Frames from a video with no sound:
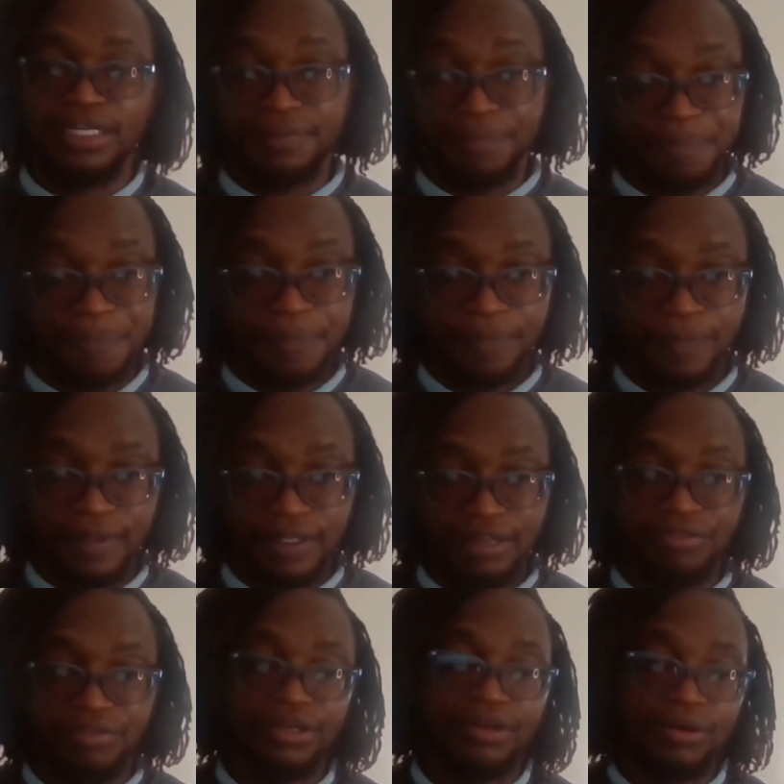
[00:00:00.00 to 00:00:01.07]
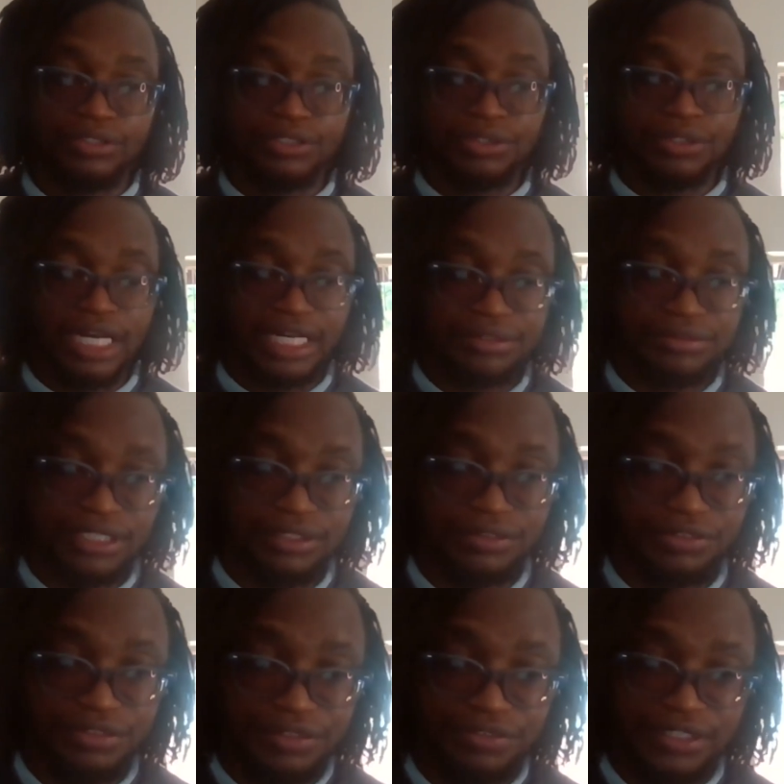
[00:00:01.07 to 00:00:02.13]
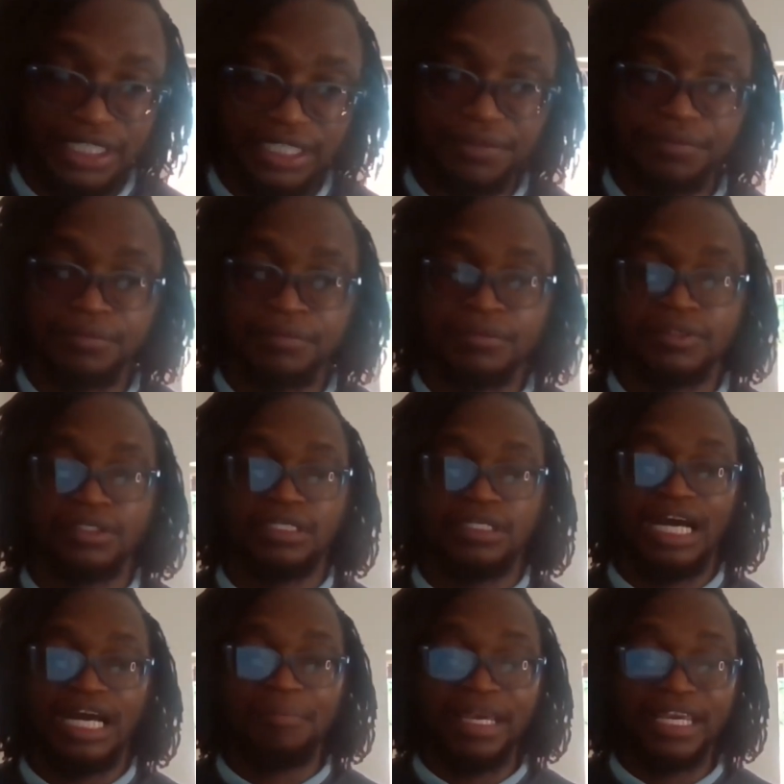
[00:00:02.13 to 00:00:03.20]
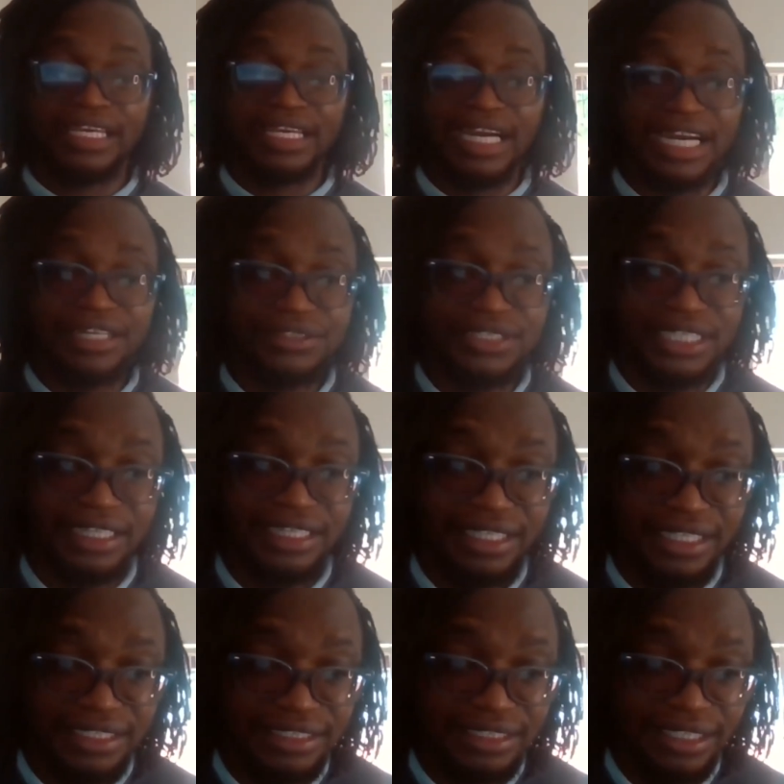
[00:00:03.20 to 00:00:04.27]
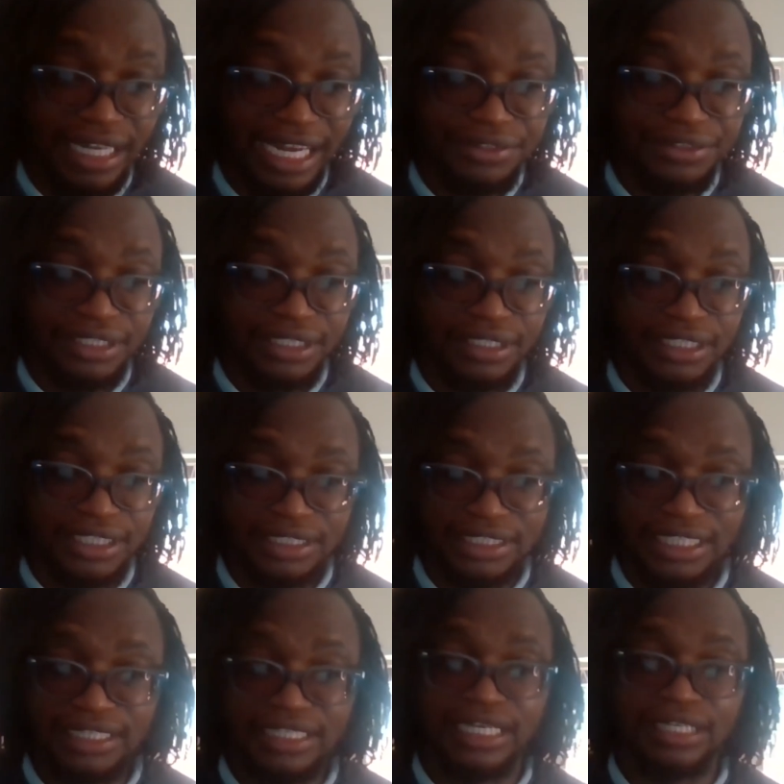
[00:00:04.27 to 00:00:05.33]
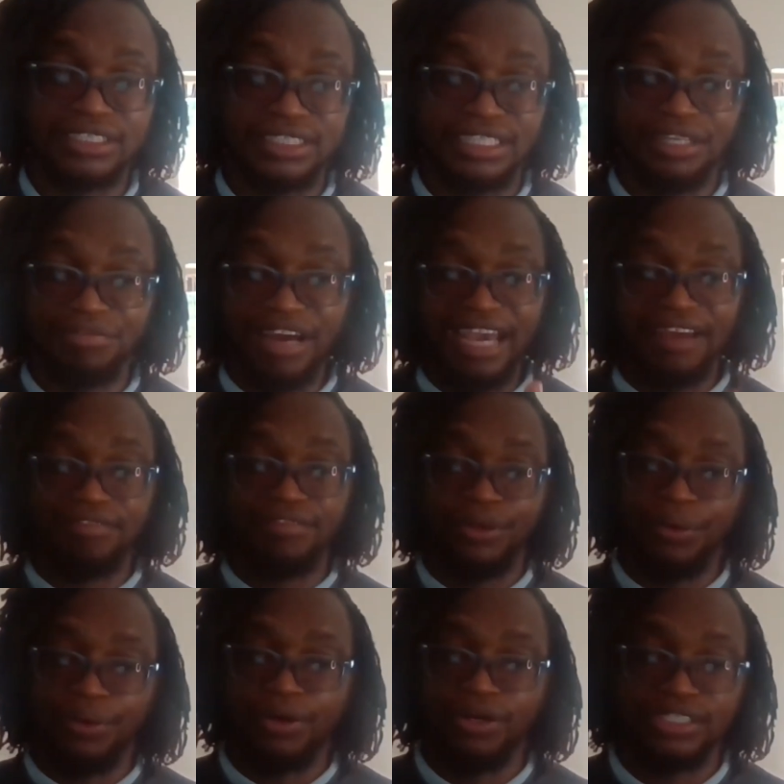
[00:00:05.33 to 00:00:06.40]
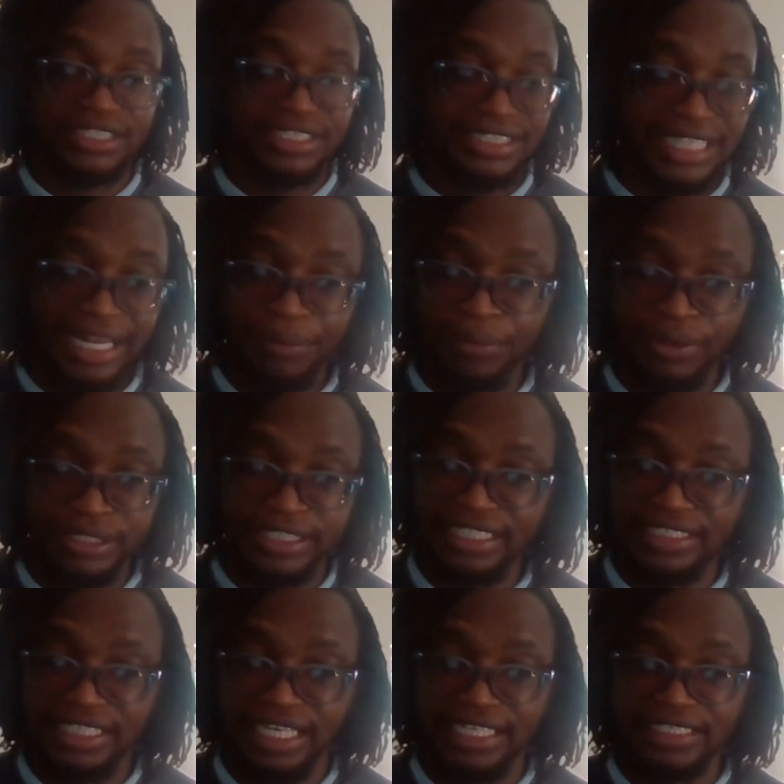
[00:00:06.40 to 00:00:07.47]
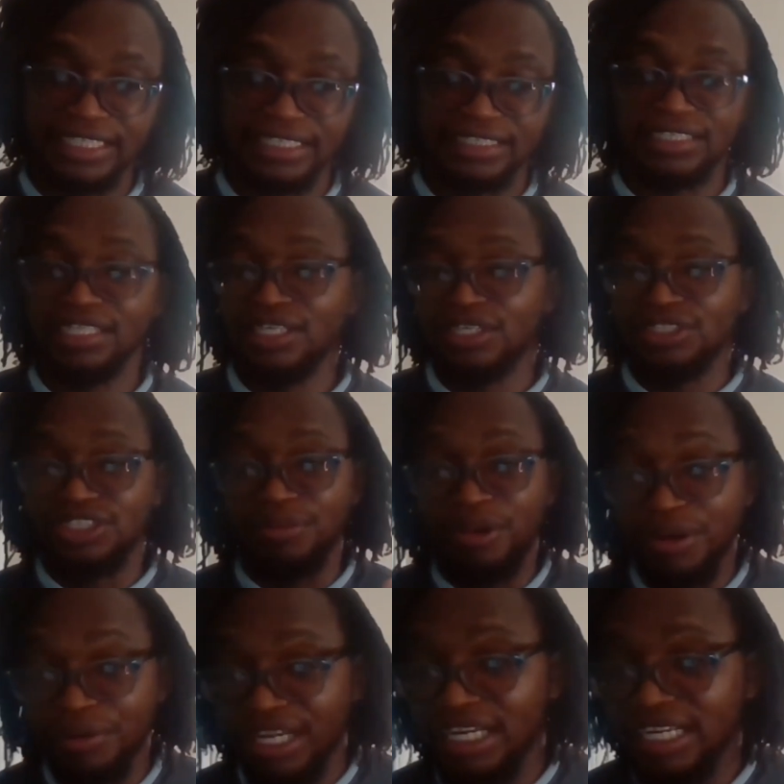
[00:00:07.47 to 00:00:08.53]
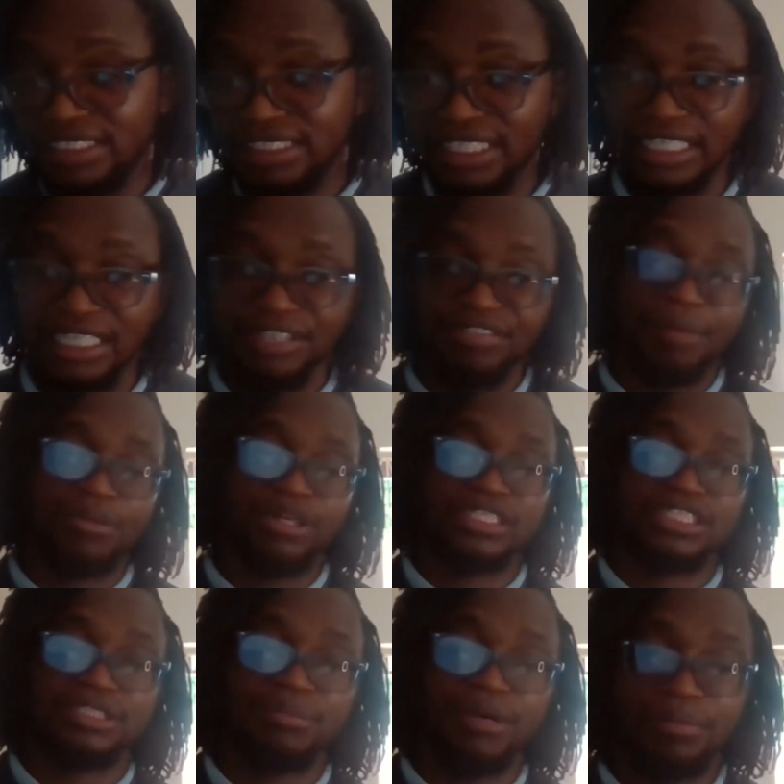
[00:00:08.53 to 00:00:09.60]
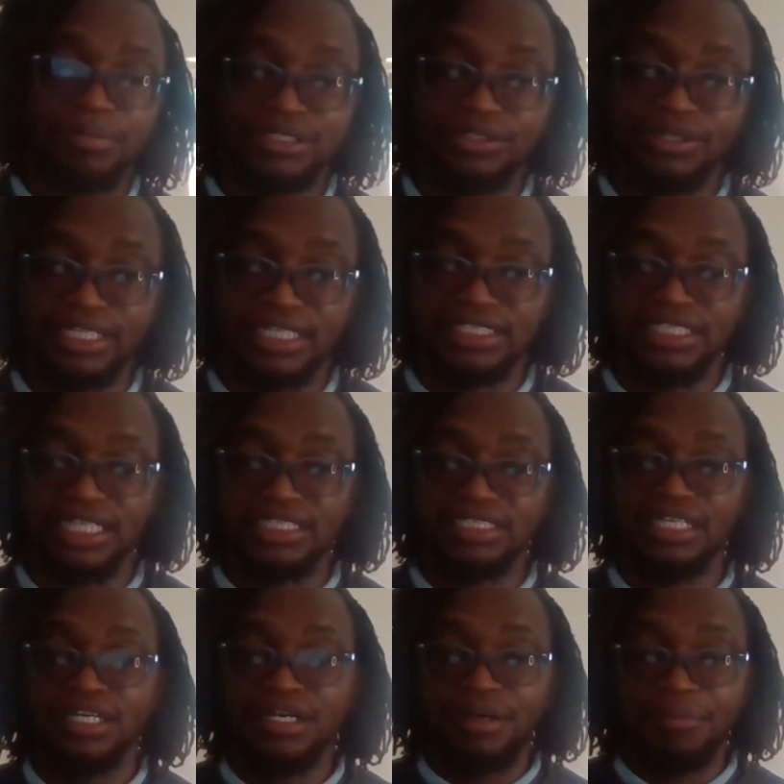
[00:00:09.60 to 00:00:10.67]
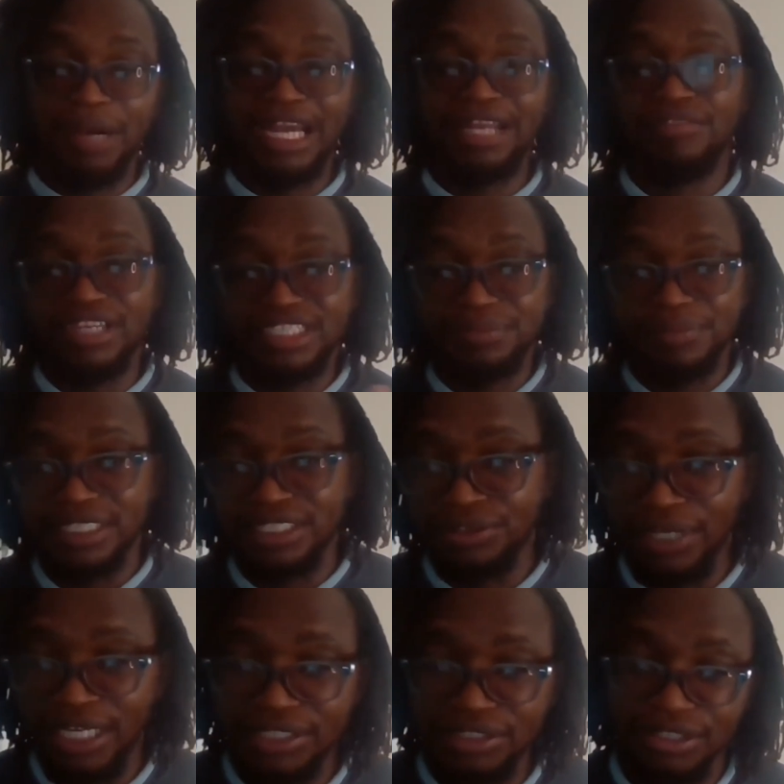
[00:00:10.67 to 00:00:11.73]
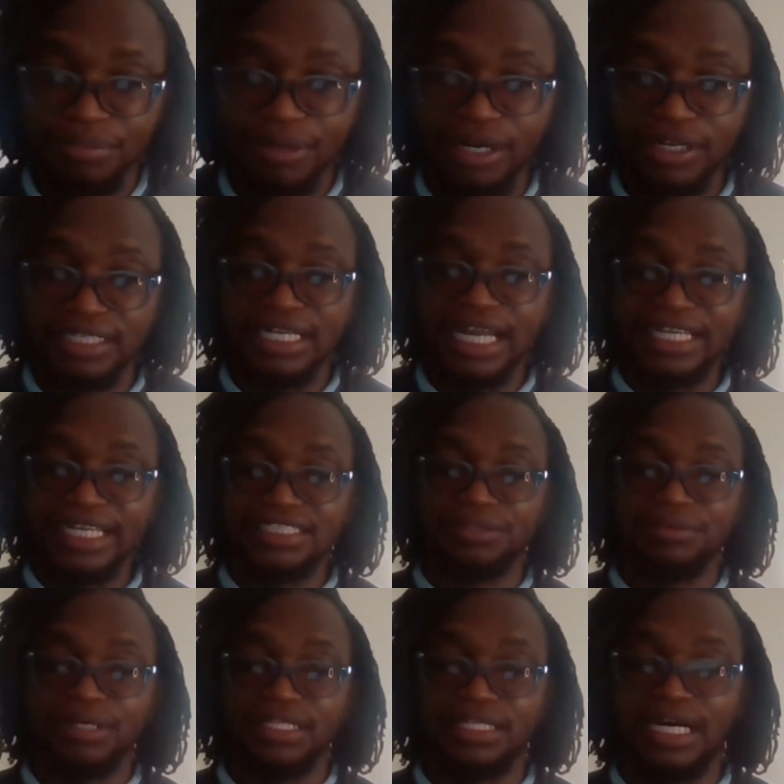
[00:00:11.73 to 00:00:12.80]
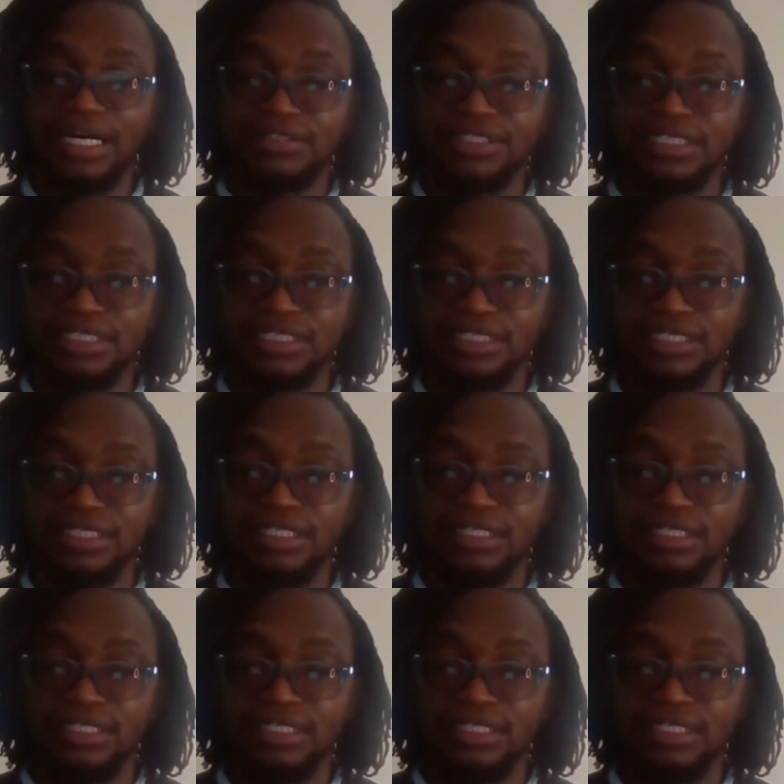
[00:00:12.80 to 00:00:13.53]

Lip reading: right? If we go to 150, I'm making 113,000 if I have no cost. That world doesn't exist. So more realistically, if I'm on the Zimbabwe Stock Exchange, my investment is growing to about 91,000